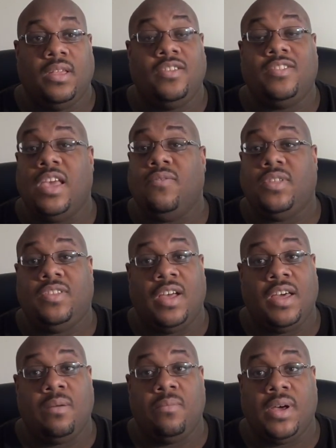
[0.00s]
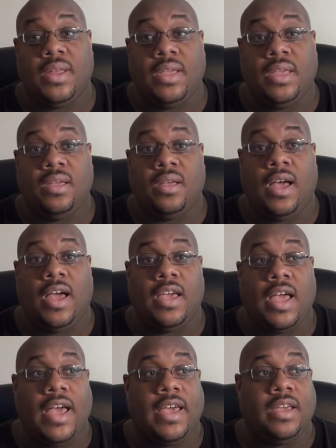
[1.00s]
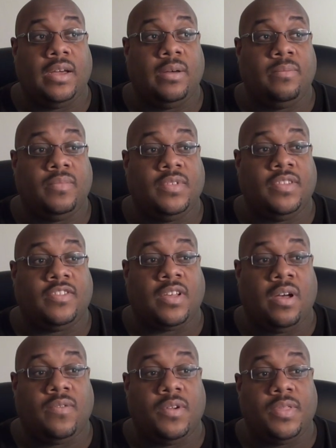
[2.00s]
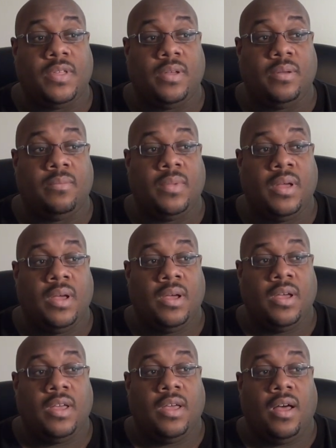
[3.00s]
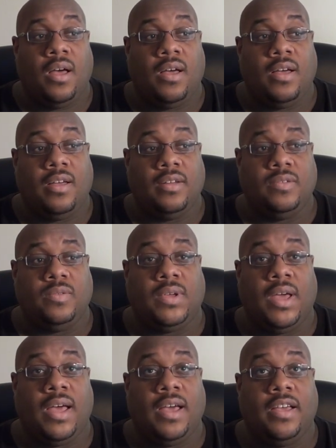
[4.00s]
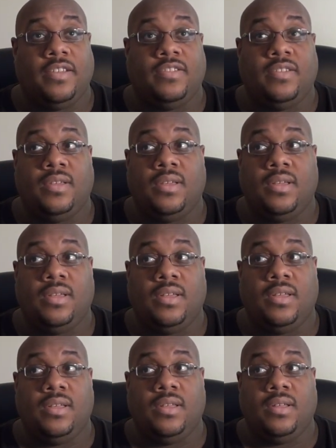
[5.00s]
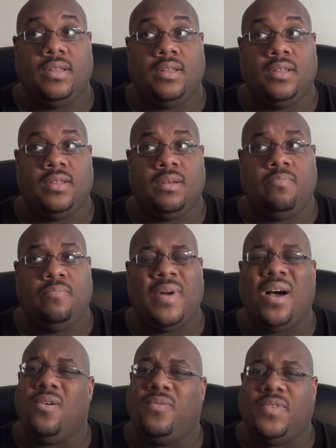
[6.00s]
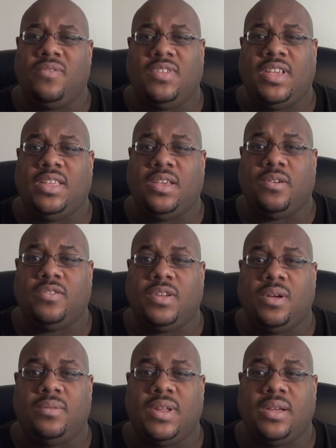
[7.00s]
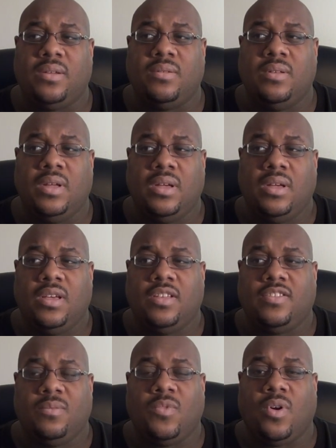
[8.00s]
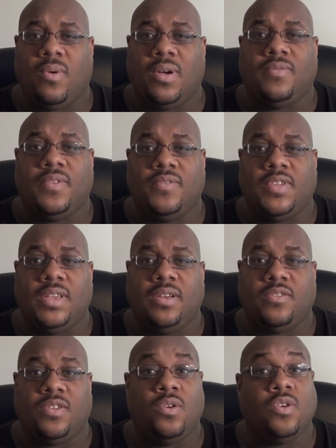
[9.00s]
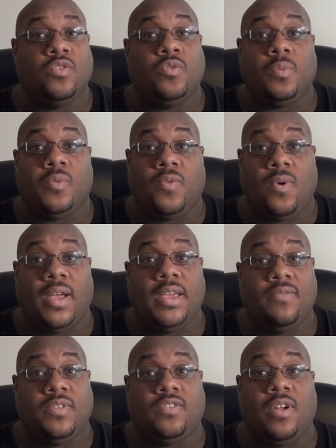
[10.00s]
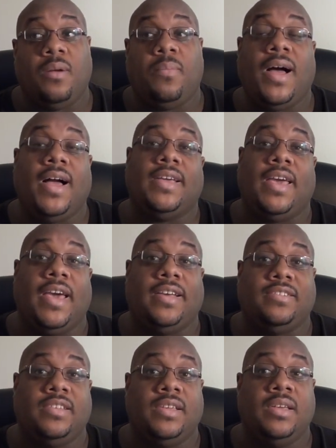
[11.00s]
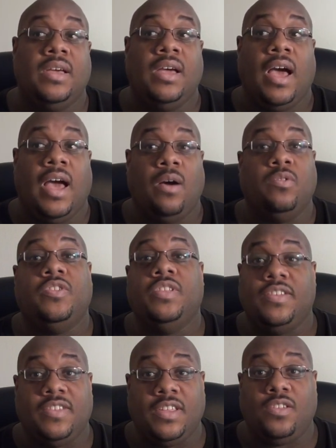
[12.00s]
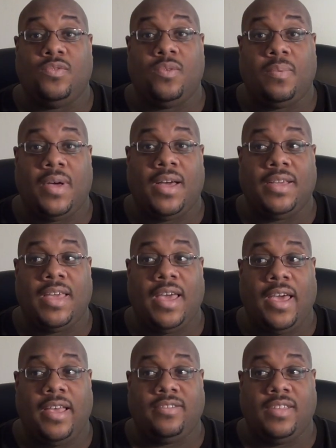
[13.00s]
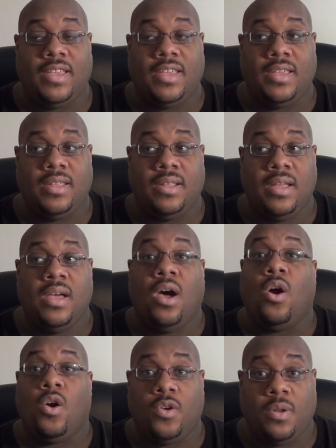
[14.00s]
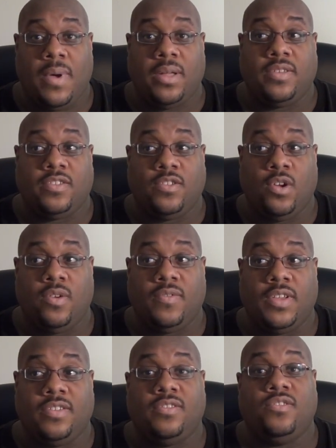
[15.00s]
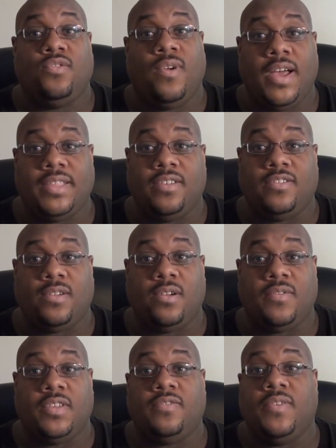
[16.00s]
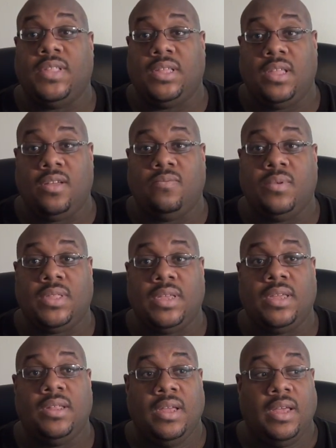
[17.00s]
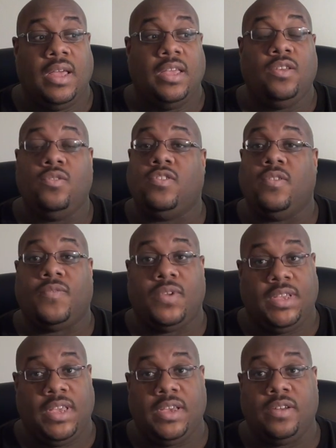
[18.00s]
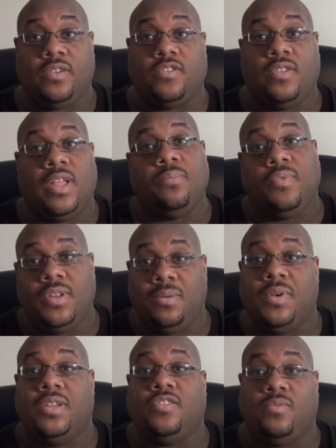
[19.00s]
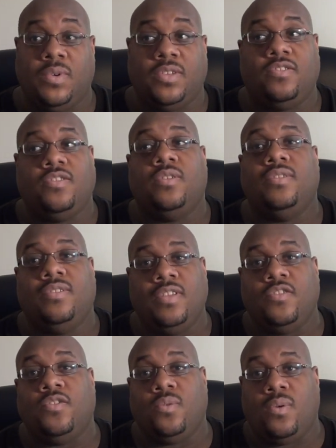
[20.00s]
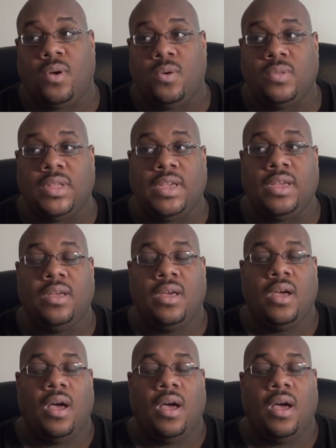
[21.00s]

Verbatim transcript: you save a ton of money. I, I um, discovered them, uh, gosh, about fifteen years ago now. It's somewhere around fifteen years ago, because it was before I even started podcasting. I was listening to a podcast and heard about the service, tried the service, fell in love with it, used it for years, so I pretty much switched to digital only.